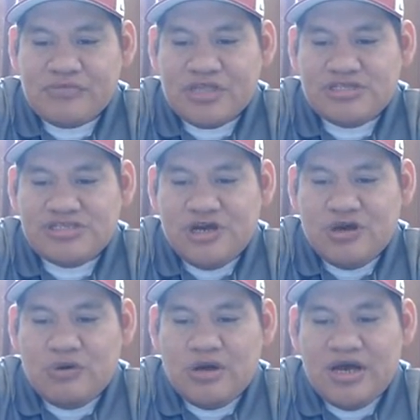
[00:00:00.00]

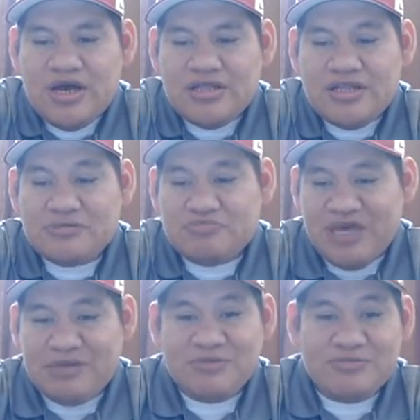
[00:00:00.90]
So look,
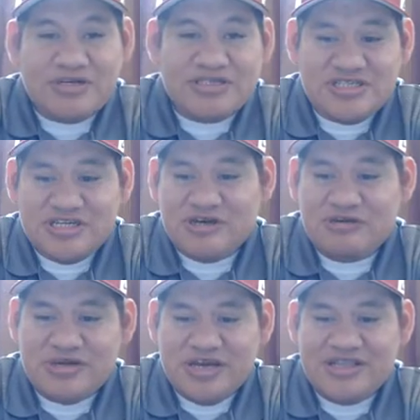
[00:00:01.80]
baby books,
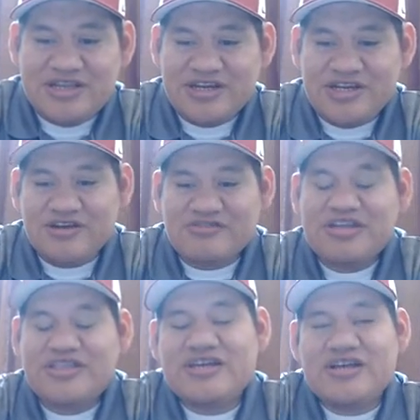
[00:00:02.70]
there you go,
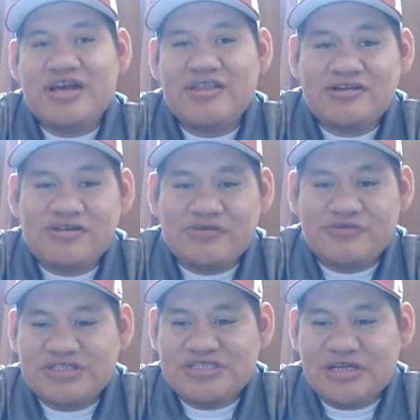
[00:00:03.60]
right there. Heather, the
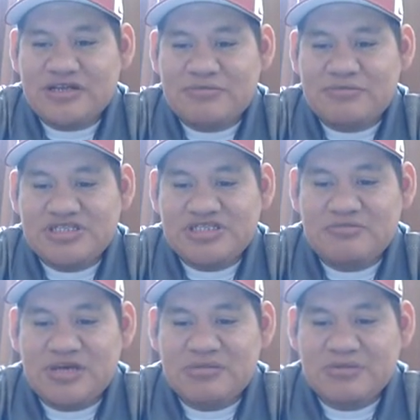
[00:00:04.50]
reseller, mentioned
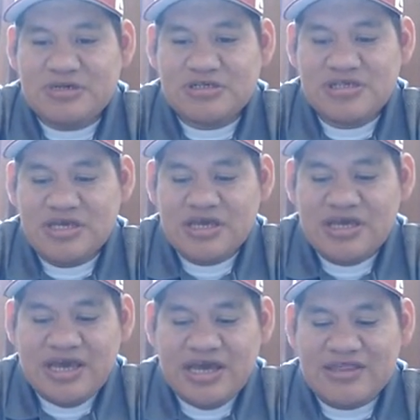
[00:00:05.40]
baby books.
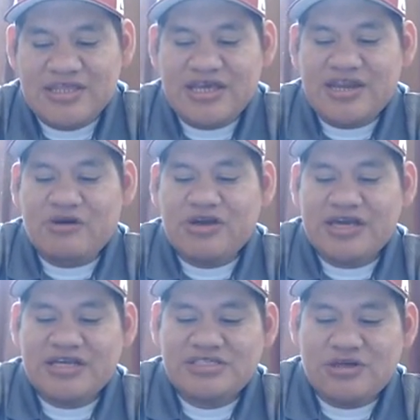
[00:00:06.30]
And then,
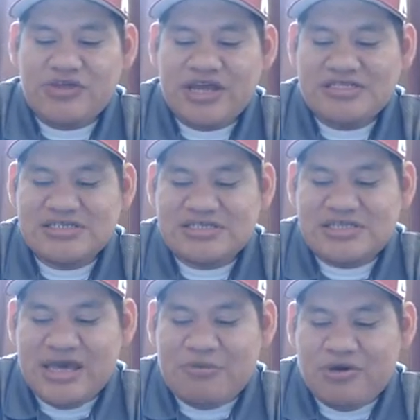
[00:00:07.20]
okay, so that's
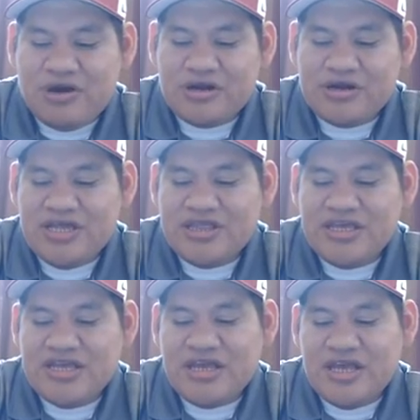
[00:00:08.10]
that part. And
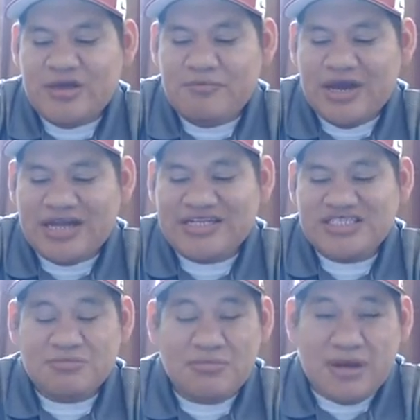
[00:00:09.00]
then I did
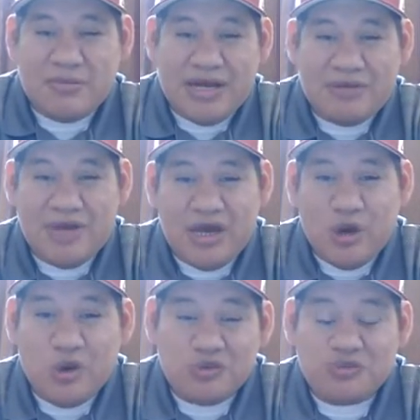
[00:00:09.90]
some my
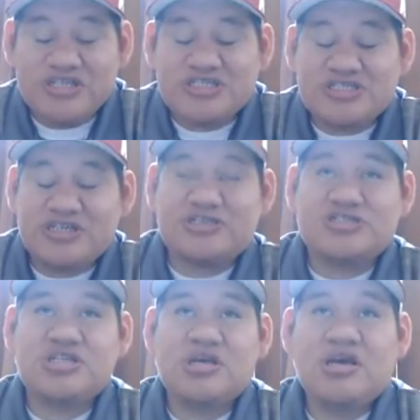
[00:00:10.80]
own
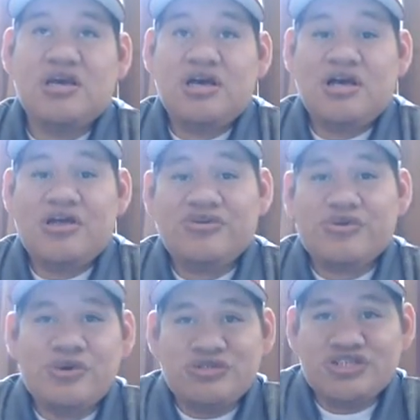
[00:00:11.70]
research
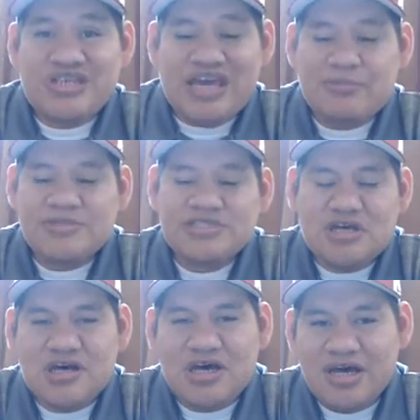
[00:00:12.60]
through just
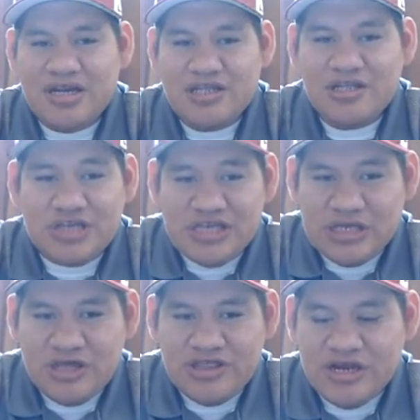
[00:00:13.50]
Amazon and looking
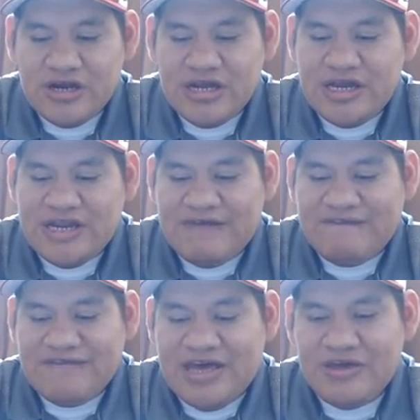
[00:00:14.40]
on there, and I
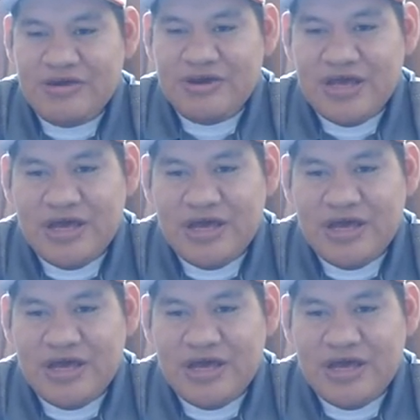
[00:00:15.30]
found